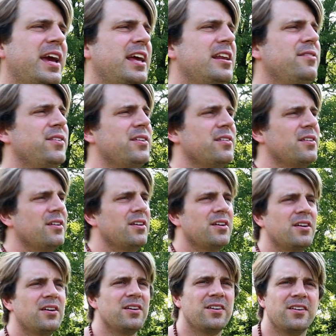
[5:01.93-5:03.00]
can't
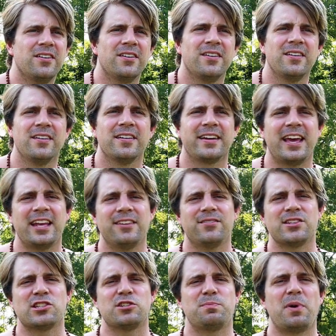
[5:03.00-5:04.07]

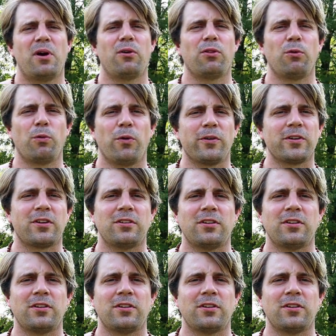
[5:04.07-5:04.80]
even spell the word